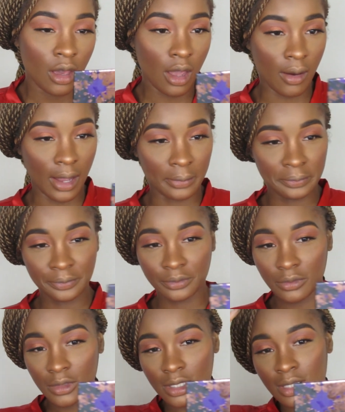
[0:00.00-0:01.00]
Alright.
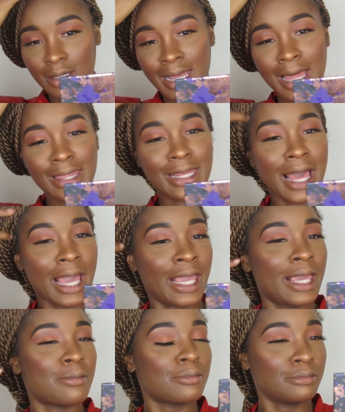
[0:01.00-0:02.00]
So now that I
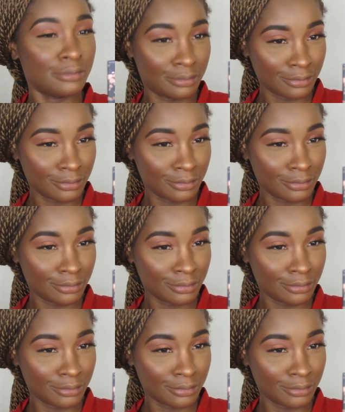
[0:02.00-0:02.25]
am